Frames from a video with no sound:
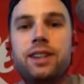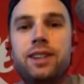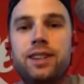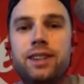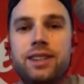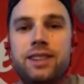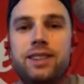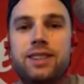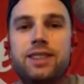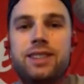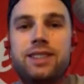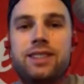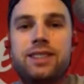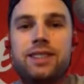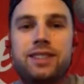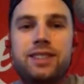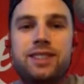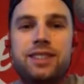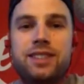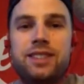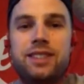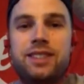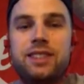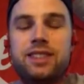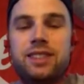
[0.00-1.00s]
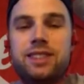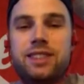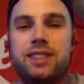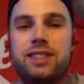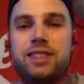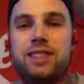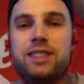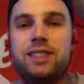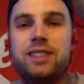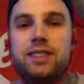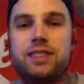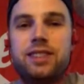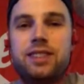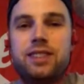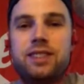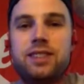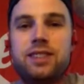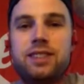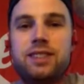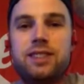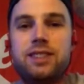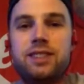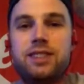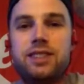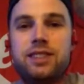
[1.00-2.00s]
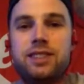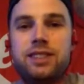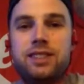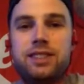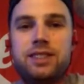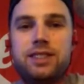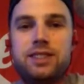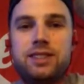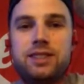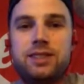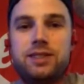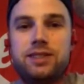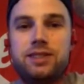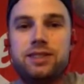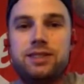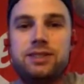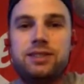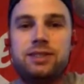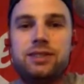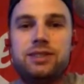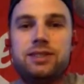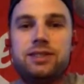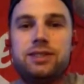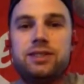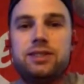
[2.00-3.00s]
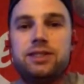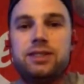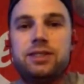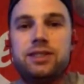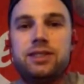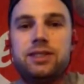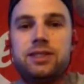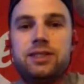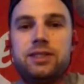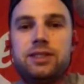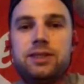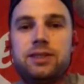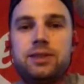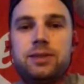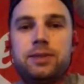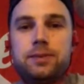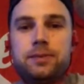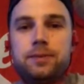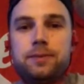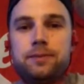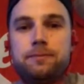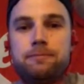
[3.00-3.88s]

[no speech]